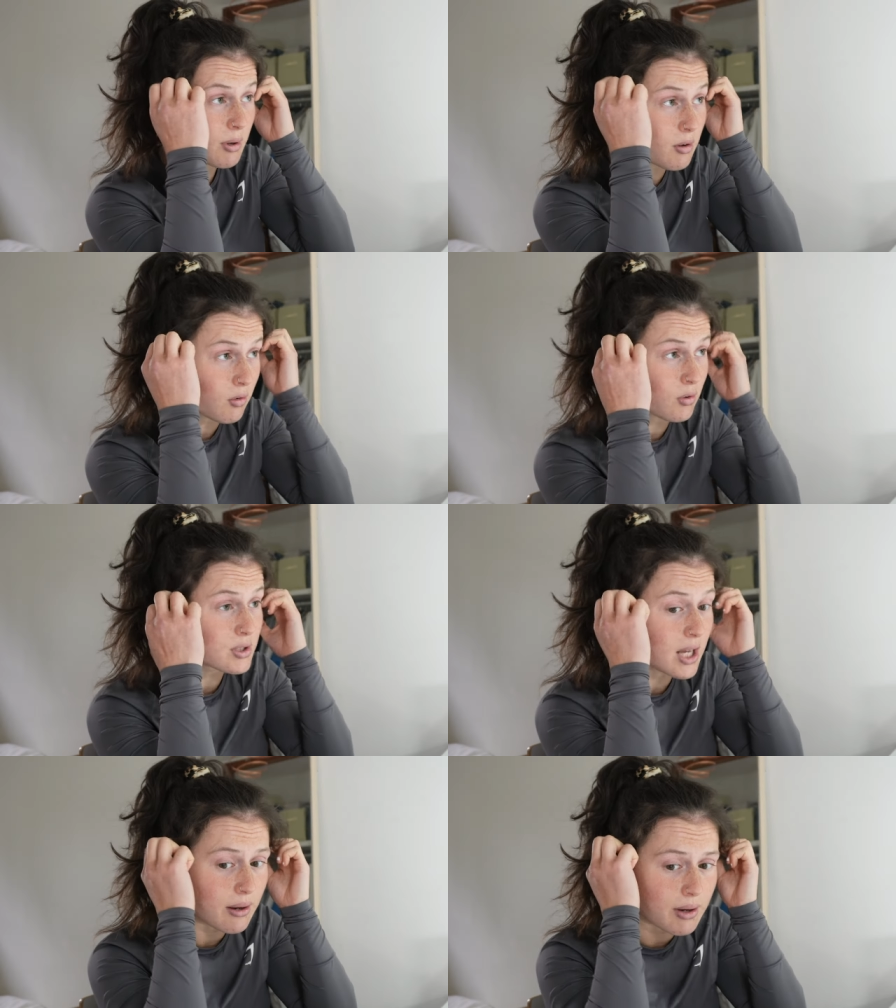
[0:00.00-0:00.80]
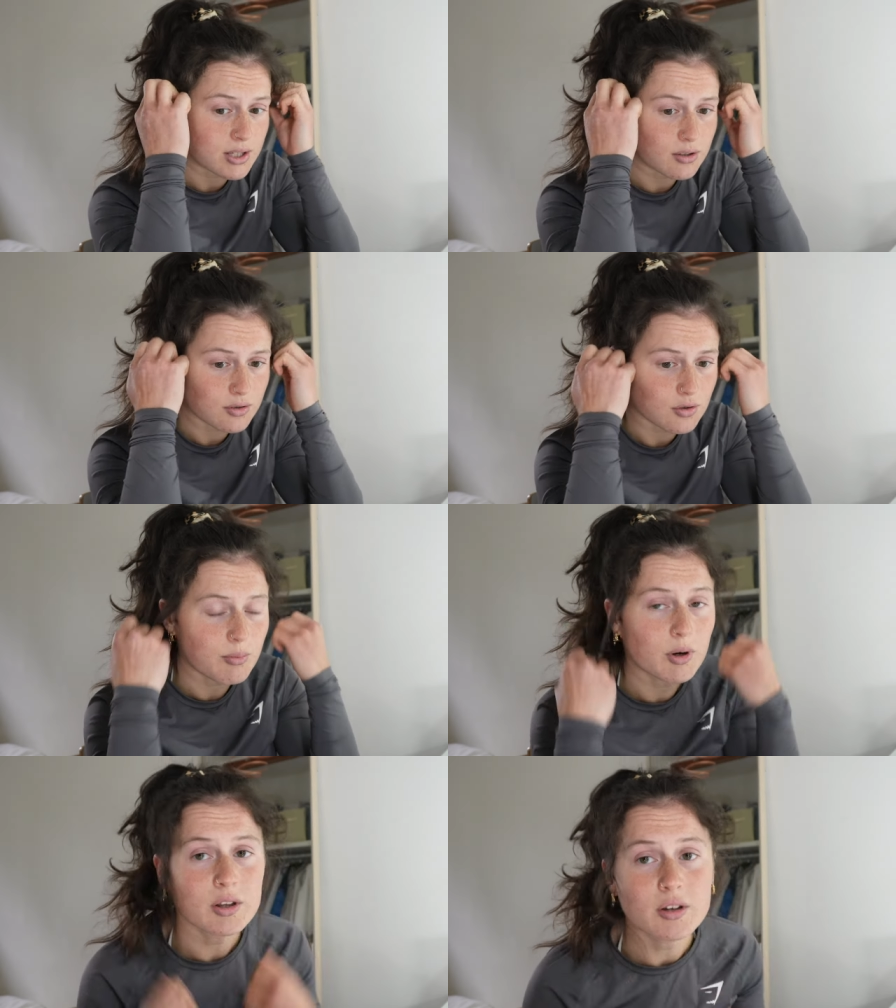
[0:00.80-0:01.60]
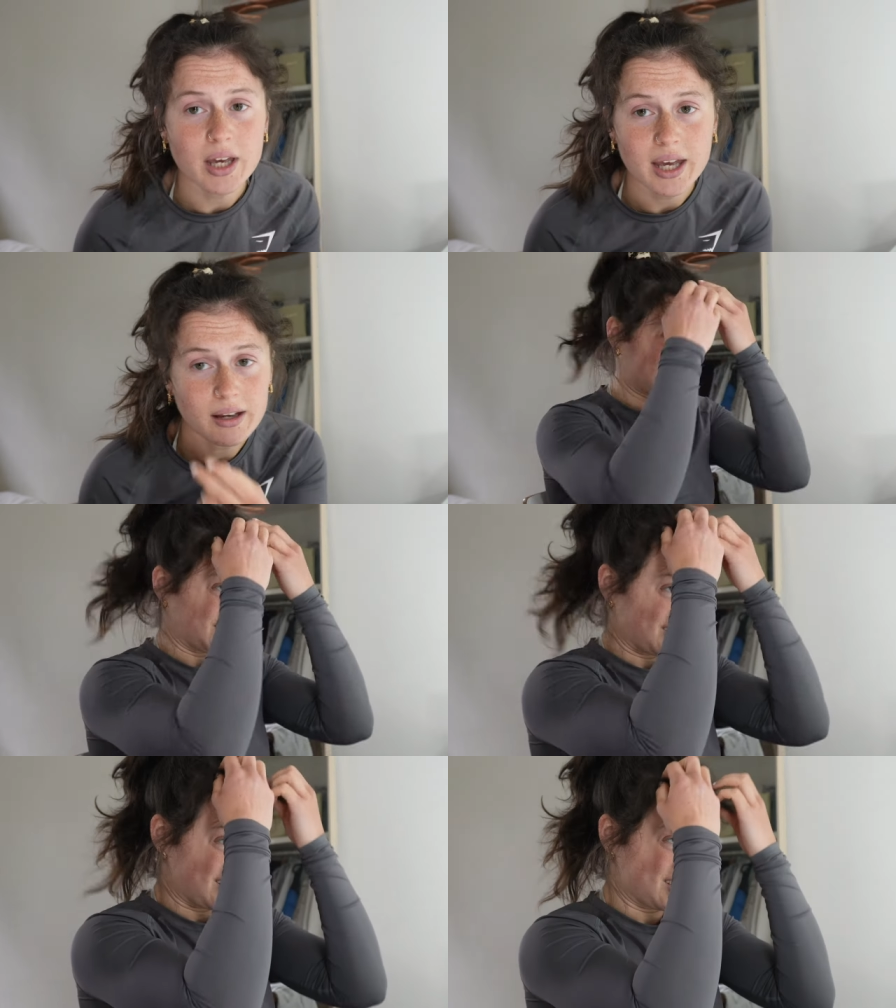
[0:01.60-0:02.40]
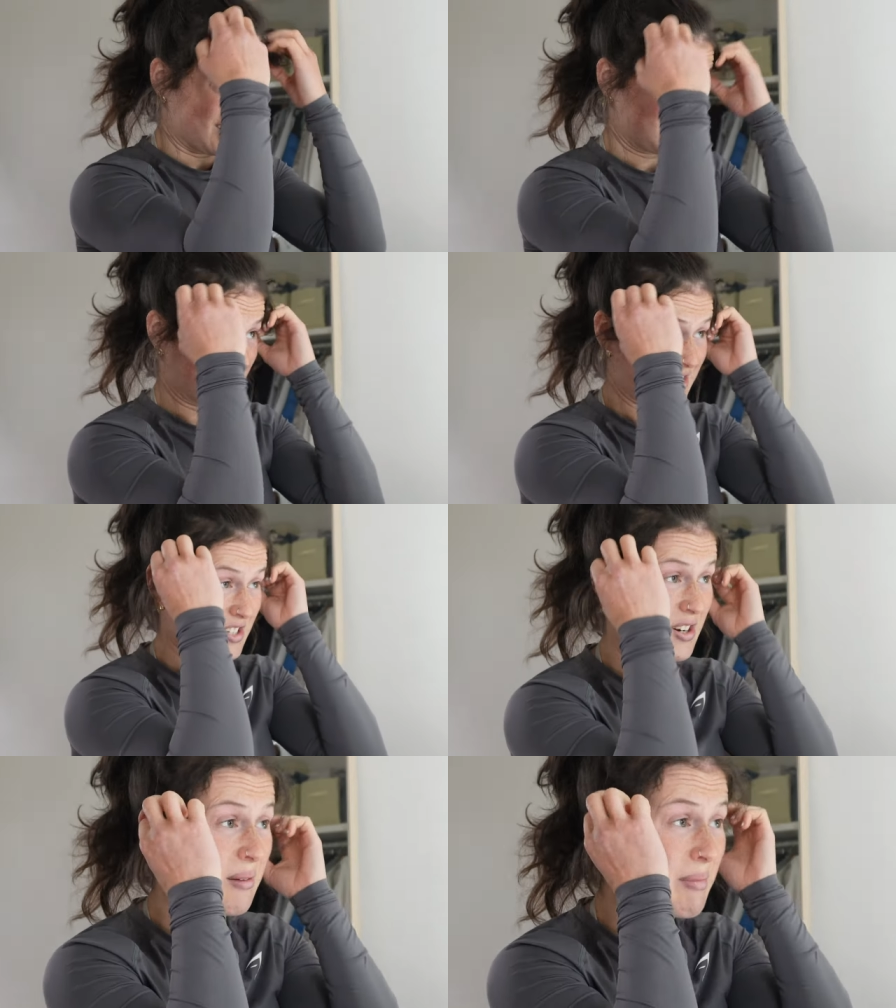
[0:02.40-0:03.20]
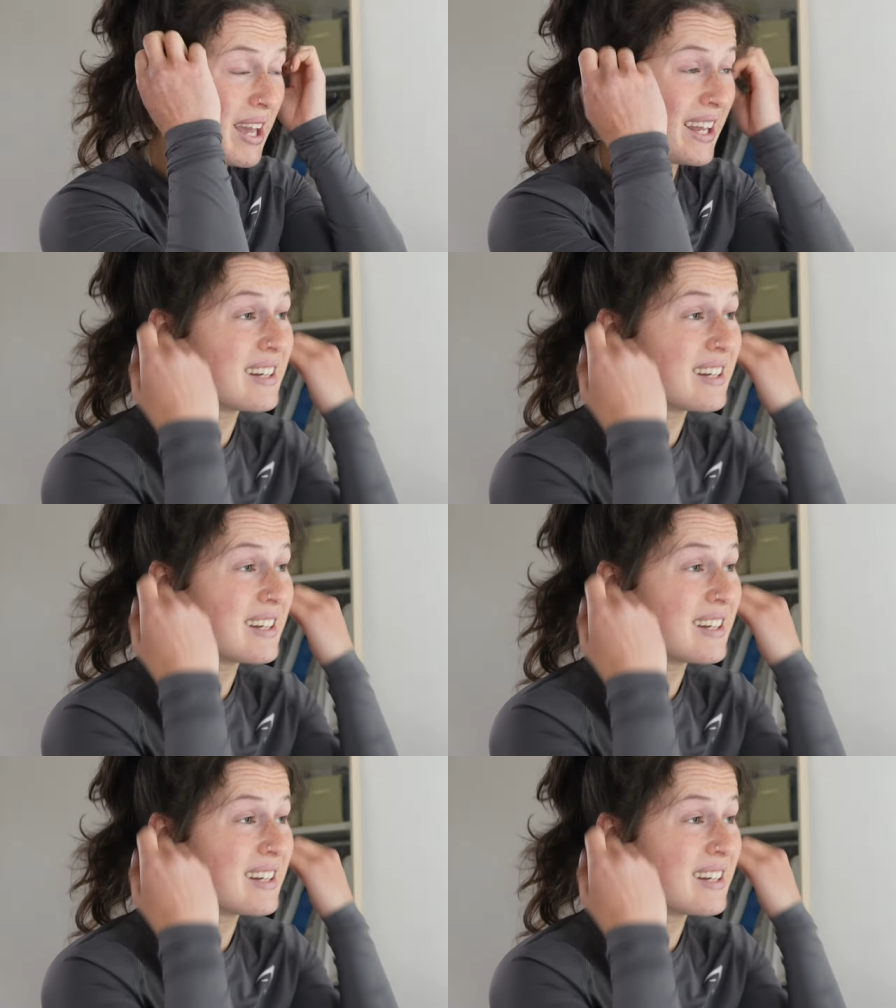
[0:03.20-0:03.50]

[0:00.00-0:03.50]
be gross anyway, so there's no point looking. Good. Do you know what I